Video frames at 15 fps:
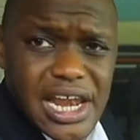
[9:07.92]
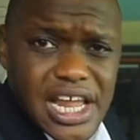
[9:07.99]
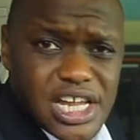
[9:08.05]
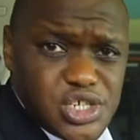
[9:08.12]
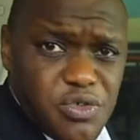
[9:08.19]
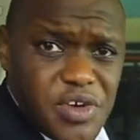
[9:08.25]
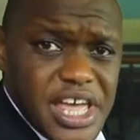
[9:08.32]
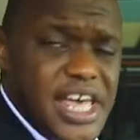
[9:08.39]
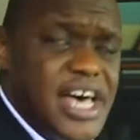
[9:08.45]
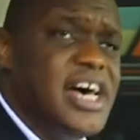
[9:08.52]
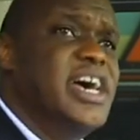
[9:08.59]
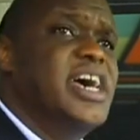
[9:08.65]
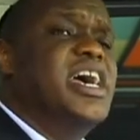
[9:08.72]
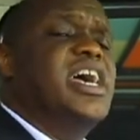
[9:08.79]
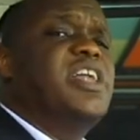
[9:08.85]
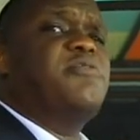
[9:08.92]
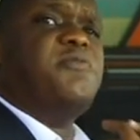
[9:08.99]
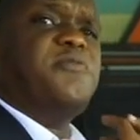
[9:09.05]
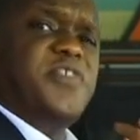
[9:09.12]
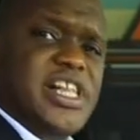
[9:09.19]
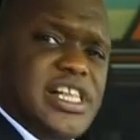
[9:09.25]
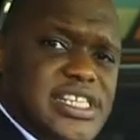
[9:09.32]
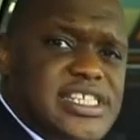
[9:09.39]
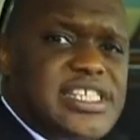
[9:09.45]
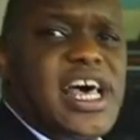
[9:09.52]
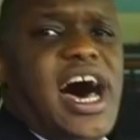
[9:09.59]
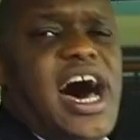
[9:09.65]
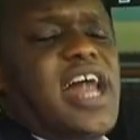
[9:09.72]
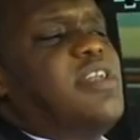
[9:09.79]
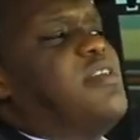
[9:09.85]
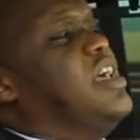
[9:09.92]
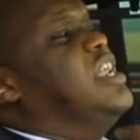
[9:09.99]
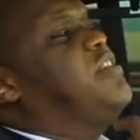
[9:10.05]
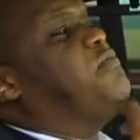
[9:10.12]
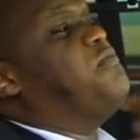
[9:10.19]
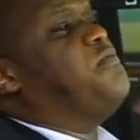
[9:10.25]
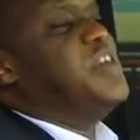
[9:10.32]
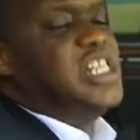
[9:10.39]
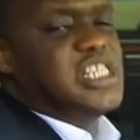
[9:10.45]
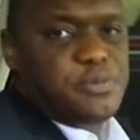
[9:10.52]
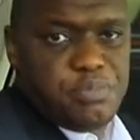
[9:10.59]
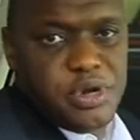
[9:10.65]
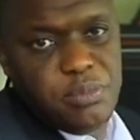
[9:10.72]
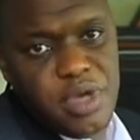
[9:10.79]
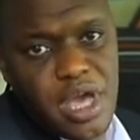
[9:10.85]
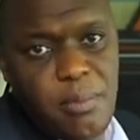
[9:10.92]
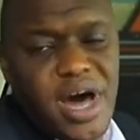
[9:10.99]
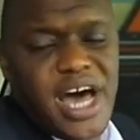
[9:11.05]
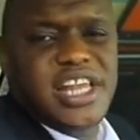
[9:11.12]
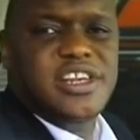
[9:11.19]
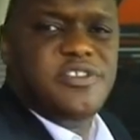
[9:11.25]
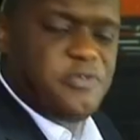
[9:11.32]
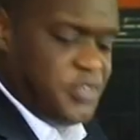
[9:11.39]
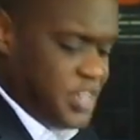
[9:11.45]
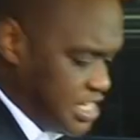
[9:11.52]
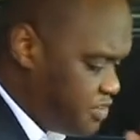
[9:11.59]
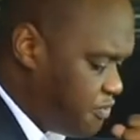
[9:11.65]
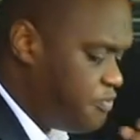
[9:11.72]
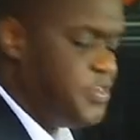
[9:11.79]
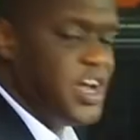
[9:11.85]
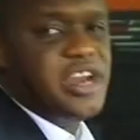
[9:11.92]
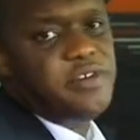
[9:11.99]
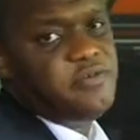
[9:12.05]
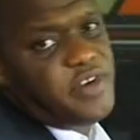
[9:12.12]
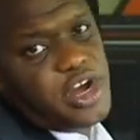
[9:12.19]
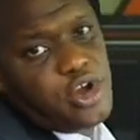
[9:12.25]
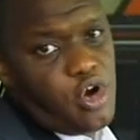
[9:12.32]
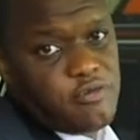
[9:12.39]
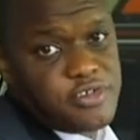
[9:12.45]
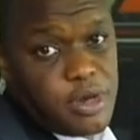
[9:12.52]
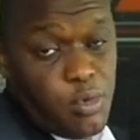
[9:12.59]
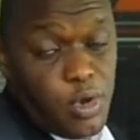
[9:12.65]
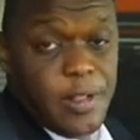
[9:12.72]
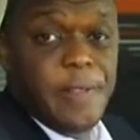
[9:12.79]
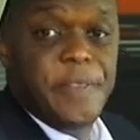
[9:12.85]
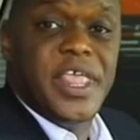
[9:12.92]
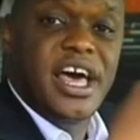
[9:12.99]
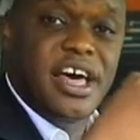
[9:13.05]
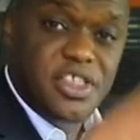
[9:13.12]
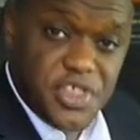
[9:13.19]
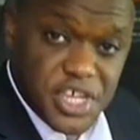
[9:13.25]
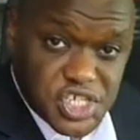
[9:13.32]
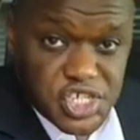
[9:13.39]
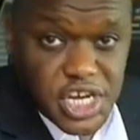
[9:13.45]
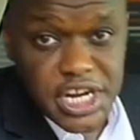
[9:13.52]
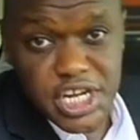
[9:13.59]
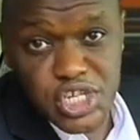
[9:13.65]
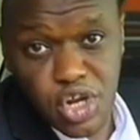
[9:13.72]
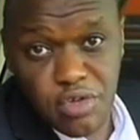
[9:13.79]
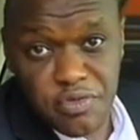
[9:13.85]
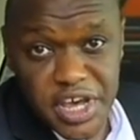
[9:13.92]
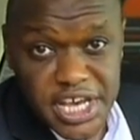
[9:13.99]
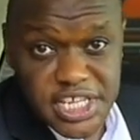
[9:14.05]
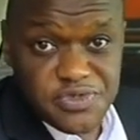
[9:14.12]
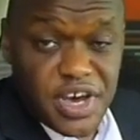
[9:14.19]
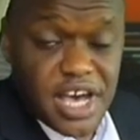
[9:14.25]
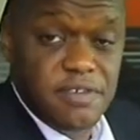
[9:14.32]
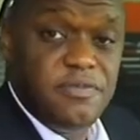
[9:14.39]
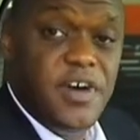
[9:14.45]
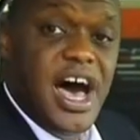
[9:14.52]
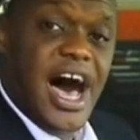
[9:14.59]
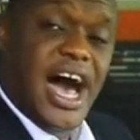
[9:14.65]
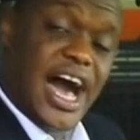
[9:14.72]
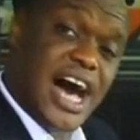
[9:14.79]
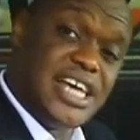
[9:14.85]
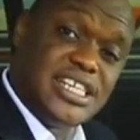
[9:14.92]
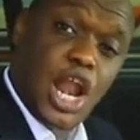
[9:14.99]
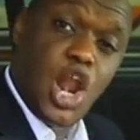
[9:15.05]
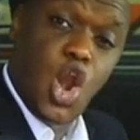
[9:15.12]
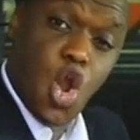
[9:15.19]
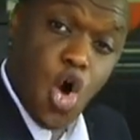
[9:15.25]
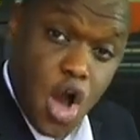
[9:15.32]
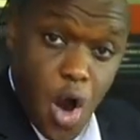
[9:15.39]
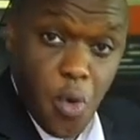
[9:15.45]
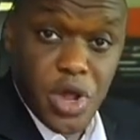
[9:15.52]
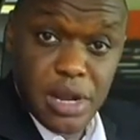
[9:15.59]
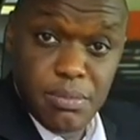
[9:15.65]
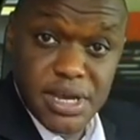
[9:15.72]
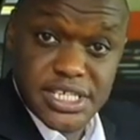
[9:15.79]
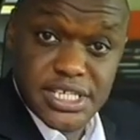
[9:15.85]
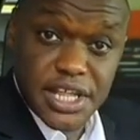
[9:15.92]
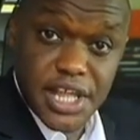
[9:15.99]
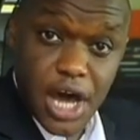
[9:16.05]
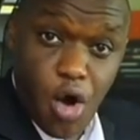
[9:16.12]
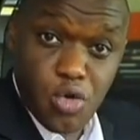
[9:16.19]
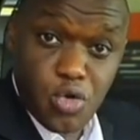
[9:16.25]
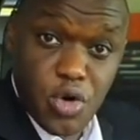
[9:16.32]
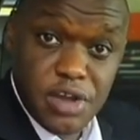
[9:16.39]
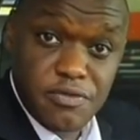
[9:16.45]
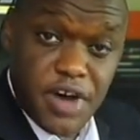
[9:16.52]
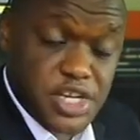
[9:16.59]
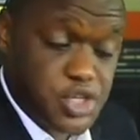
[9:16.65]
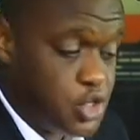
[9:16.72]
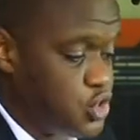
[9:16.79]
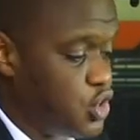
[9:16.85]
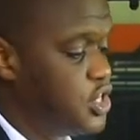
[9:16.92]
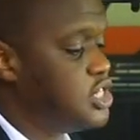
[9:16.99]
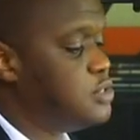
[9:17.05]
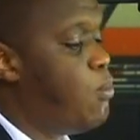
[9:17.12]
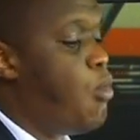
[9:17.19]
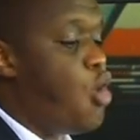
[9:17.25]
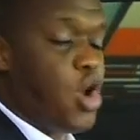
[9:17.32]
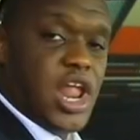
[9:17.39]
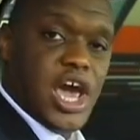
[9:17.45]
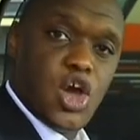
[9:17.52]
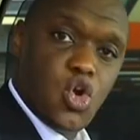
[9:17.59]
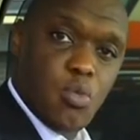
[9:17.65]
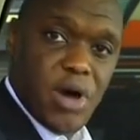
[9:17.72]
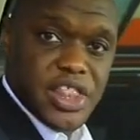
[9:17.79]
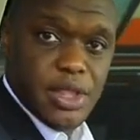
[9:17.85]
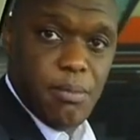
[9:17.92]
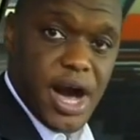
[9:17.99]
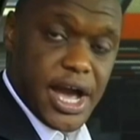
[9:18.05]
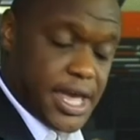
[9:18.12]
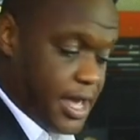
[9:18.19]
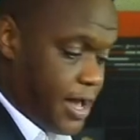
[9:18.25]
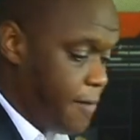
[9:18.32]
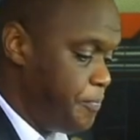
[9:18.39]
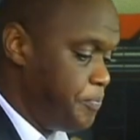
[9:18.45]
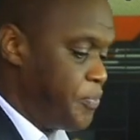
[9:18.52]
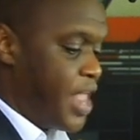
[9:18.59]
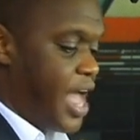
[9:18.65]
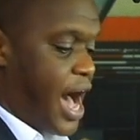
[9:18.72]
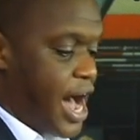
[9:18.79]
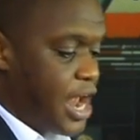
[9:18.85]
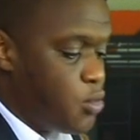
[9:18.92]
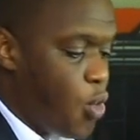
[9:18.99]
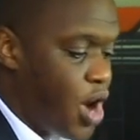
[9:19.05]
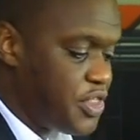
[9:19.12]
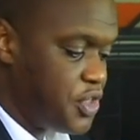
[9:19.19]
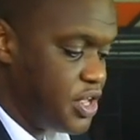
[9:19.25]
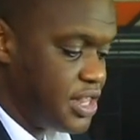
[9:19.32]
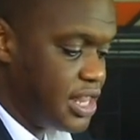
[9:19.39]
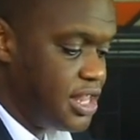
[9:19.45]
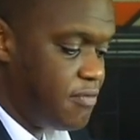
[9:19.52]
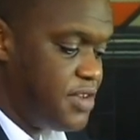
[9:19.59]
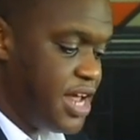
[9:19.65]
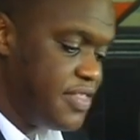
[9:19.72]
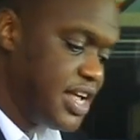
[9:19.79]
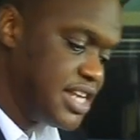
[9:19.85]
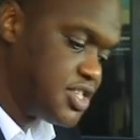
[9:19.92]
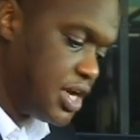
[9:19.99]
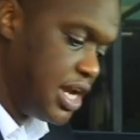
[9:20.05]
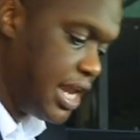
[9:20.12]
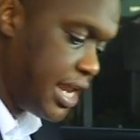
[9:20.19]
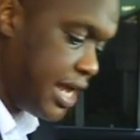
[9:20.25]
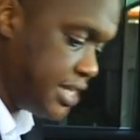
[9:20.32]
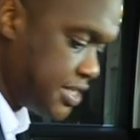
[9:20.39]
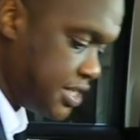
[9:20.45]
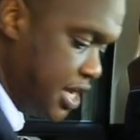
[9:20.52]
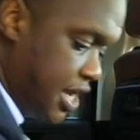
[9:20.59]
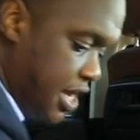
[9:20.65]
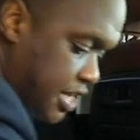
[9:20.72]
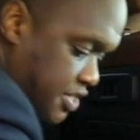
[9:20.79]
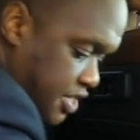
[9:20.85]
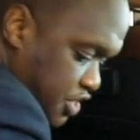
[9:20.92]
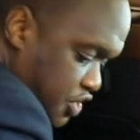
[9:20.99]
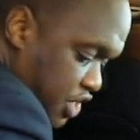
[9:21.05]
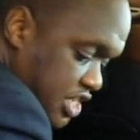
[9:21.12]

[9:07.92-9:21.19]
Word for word: inlet over here. It feels and it feels premium and it feels very, very comfortable. This generation of X5 has a longer wheelbase than the outgoing version, so there's more legroom at the back here. And one thing that they've done that's really nice is this